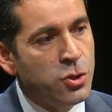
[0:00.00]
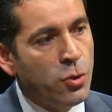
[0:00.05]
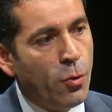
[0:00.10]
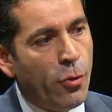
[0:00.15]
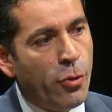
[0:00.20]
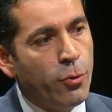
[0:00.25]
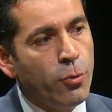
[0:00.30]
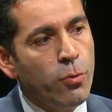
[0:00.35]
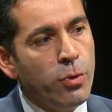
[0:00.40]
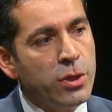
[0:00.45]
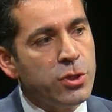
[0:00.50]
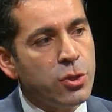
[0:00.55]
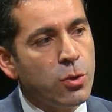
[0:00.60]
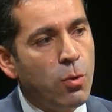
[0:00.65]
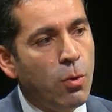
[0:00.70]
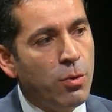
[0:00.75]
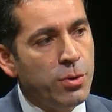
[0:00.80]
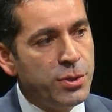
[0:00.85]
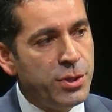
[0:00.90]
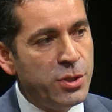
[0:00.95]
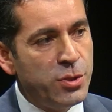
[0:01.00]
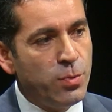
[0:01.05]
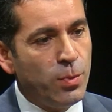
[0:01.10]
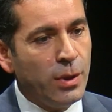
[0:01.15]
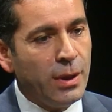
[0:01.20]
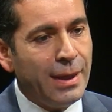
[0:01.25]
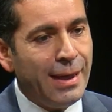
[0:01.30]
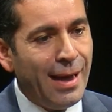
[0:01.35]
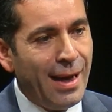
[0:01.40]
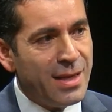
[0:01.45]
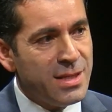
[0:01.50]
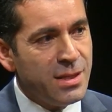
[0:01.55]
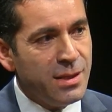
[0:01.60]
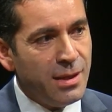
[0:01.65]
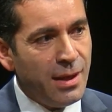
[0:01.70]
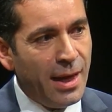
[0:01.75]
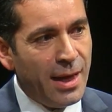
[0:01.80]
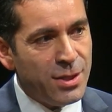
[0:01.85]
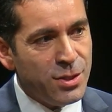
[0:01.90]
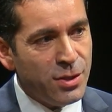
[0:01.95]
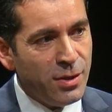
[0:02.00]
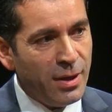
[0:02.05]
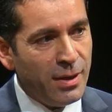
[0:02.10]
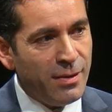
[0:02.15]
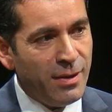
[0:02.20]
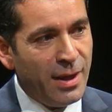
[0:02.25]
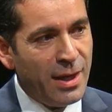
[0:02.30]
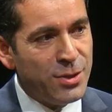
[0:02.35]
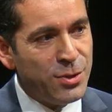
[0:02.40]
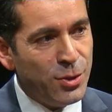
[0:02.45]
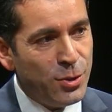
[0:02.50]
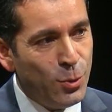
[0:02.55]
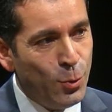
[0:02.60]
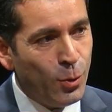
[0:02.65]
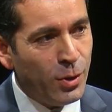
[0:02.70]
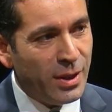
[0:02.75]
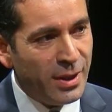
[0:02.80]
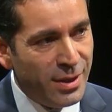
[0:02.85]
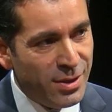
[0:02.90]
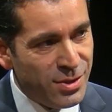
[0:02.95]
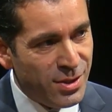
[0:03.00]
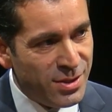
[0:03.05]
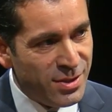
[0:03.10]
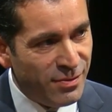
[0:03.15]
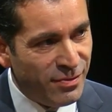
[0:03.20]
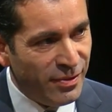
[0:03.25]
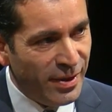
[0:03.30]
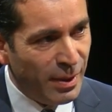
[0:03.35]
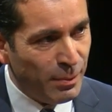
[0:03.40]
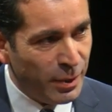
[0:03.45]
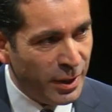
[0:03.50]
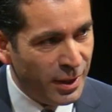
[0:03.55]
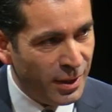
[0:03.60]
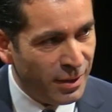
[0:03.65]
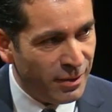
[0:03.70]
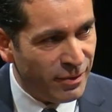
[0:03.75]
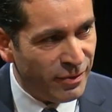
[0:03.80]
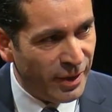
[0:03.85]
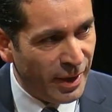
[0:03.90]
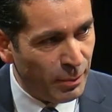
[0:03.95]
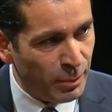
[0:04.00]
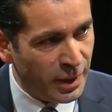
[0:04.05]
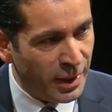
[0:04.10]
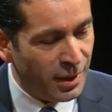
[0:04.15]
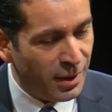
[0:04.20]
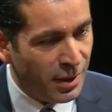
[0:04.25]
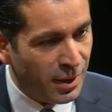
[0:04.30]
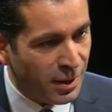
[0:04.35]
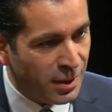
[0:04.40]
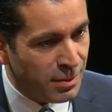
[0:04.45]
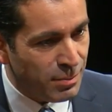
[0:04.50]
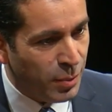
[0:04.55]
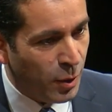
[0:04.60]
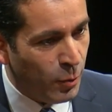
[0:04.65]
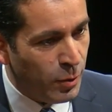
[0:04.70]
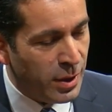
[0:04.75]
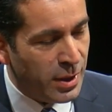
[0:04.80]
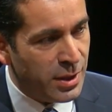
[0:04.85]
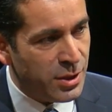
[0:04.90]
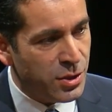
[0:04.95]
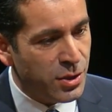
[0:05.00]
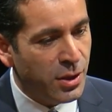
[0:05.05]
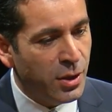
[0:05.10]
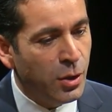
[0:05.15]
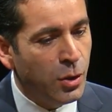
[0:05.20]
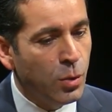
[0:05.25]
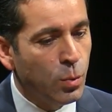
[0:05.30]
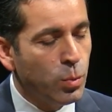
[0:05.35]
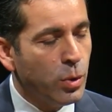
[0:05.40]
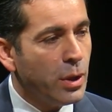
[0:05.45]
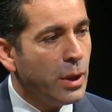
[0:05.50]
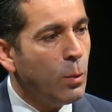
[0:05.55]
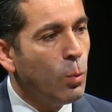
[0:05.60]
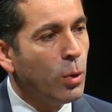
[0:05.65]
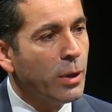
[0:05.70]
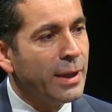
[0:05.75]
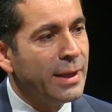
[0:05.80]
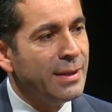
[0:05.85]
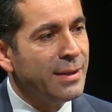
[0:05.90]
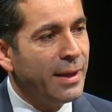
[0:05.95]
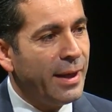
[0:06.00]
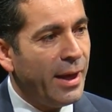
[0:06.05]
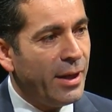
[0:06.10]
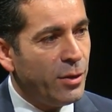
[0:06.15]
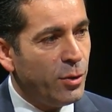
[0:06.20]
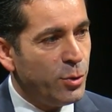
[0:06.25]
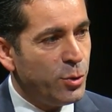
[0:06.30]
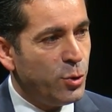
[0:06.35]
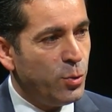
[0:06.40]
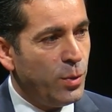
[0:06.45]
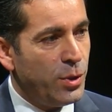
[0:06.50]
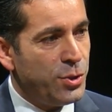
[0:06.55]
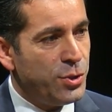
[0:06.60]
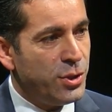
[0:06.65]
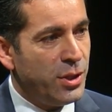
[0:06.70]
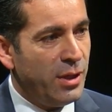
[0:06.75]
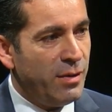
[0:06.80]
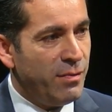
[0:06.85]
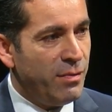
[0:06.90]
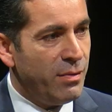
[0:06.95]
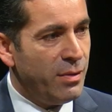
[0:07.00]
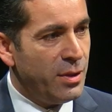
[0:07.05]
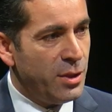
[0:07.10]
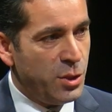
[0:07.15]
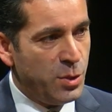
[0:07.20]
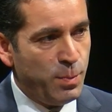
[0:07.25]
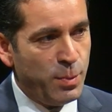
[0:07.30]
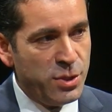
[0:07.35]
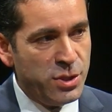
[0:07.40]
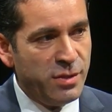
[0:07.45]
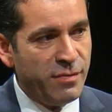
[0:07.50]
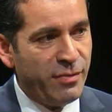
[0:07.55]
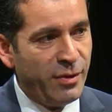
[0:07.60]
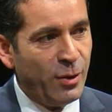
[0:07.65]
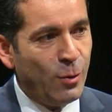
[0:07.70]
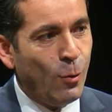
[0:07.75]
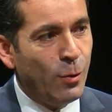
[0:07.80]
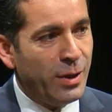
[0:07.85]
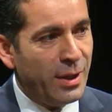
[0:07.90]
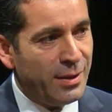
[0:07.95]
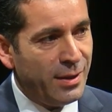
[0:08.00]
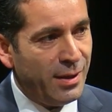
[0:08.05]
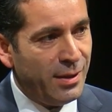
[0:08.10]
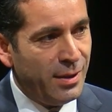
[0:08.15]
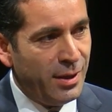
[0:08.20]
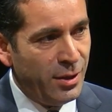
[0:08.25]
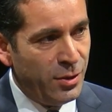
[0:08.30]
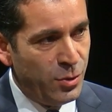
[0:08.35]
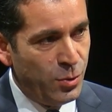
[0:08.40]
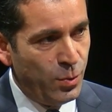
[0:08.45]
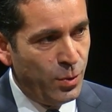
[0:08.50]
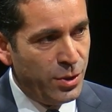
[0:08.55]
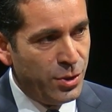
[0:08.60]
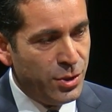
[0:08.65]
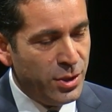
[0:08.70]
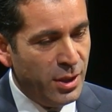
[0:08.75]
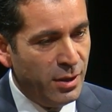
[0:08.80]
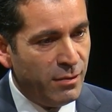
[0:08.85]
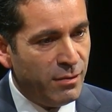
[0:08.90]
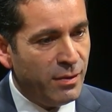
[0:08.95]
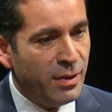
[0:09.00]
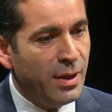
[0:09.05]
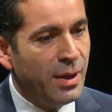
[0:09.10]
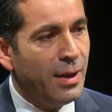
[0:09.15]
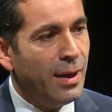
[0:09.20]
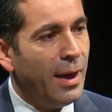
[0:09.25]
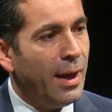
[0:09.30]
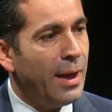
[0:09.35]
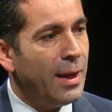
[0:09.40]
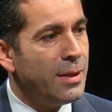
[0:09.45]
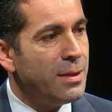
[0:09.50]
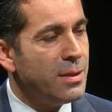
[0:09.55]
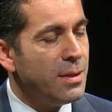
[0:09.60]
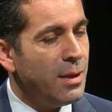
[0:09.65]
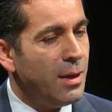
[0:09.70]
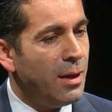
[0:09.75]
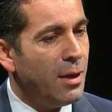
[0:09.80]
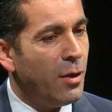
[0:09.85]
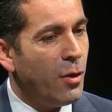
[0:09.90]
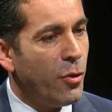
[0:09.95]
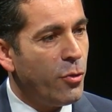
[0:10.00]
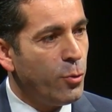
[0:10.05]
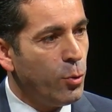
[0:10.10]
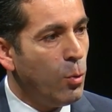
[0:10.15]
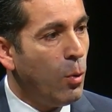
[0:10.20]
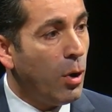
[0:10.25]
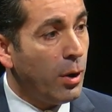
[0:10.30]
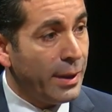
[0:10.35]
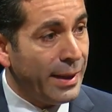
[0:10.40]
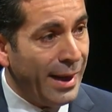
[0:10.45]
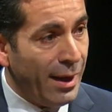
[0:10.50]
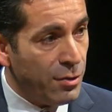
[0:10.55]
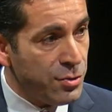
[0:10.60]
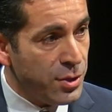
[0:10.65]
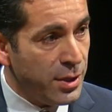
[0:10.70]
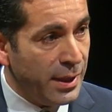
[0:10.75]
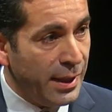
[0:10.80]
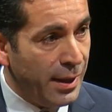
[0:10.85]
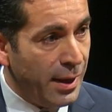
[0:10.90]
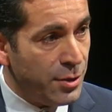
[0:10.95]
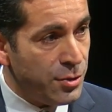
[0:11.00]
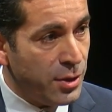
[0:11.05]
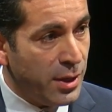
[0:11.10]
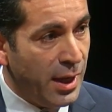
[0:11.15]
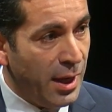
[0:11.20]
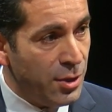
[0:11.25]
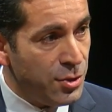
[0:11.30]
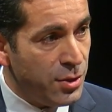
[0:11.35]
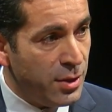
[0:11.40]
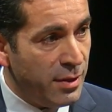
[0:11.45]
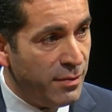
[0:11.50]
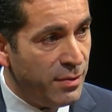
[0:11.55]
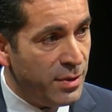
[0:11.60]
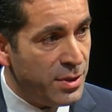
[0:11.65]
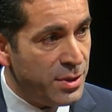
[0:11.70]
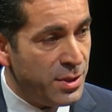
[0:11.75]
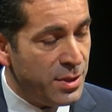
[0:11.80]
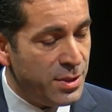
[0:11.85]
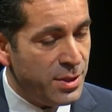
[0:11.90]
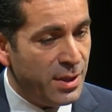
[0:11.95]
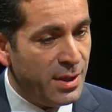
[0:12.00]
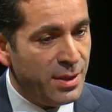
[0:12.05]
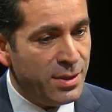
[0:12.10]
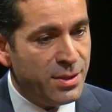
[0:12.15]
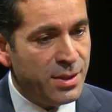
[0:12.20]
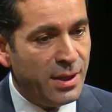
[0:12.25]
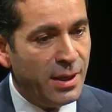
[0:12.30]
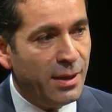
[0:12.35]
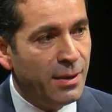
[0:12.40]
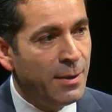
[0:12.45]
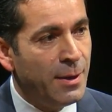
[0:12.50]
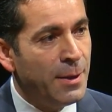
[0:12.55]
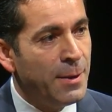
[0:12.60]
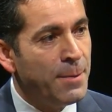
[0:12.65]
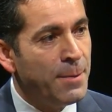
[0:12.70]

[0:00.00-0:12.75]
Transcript: So through this course is really as a nucleus, as a family component, is really working together to achieve the specific goal that they need to achieve. And through our counseling and education at VCCDC,